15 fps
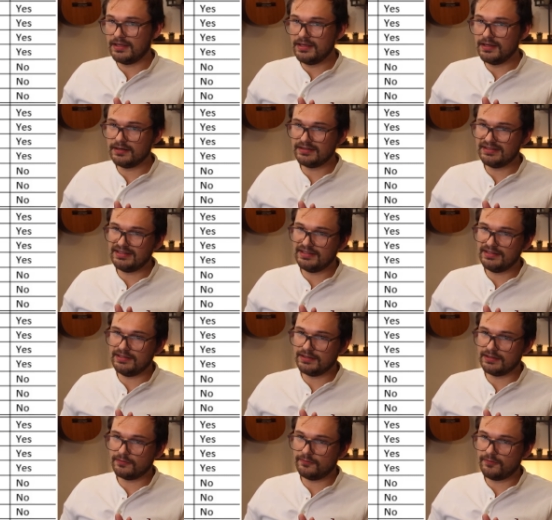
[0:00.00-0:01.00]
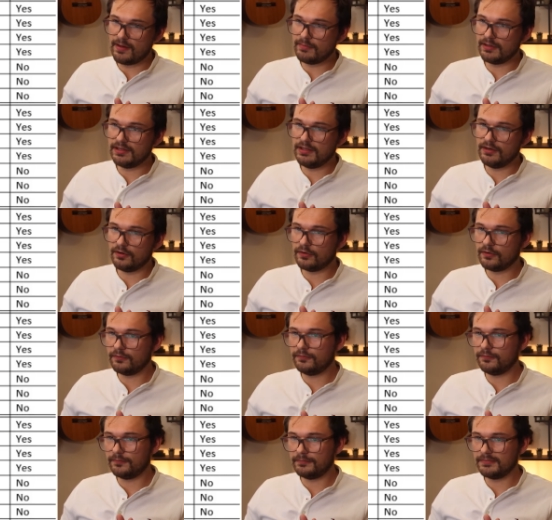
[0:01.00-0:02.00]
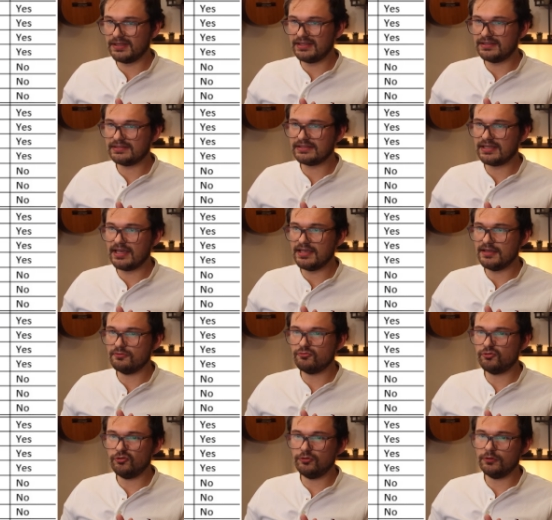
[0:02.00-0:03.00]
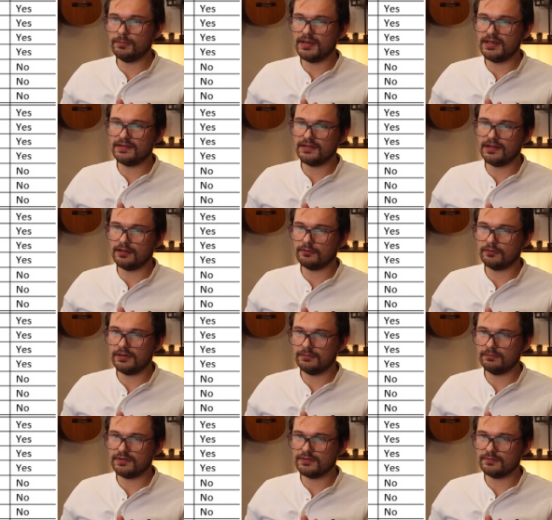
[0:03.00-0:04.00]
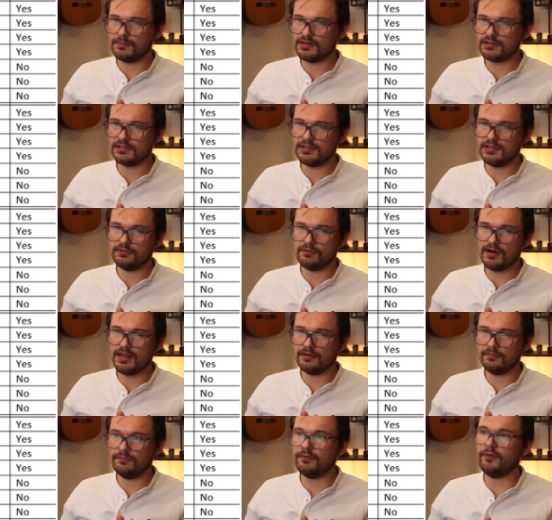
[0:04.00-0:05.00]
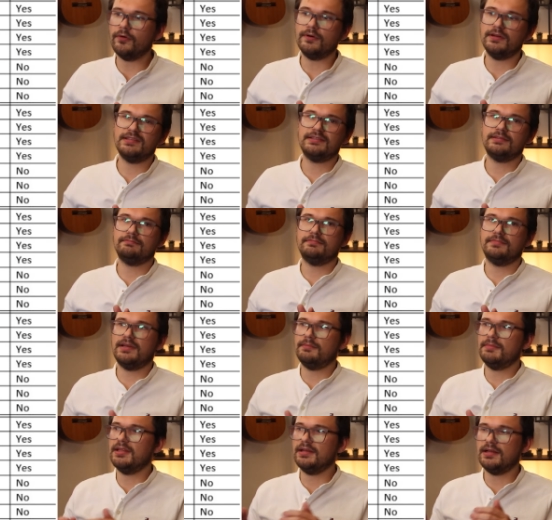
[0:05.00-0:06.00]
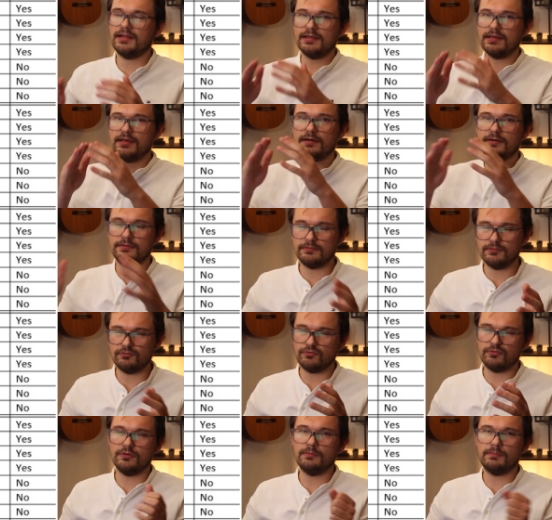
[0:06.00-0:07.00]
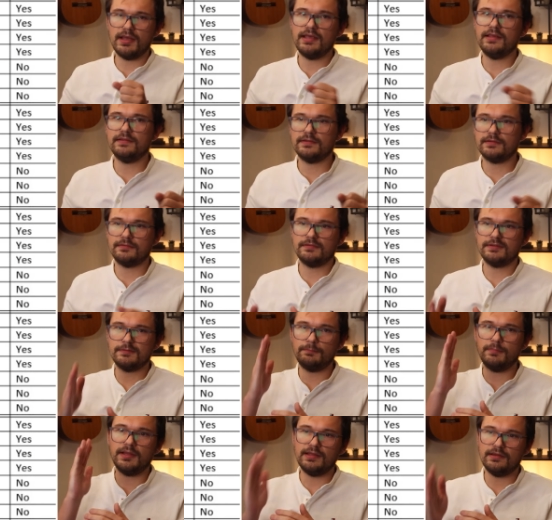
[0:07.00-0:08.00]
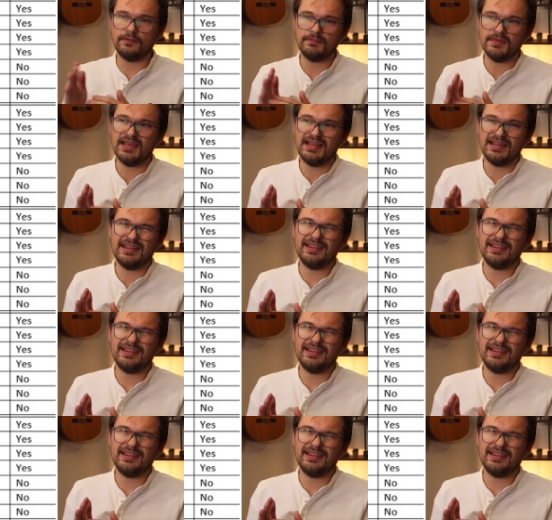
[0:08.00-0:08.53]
Here the family of, let's say, rule-based algorithms, especially here random forest, I mean a clear rule-based split,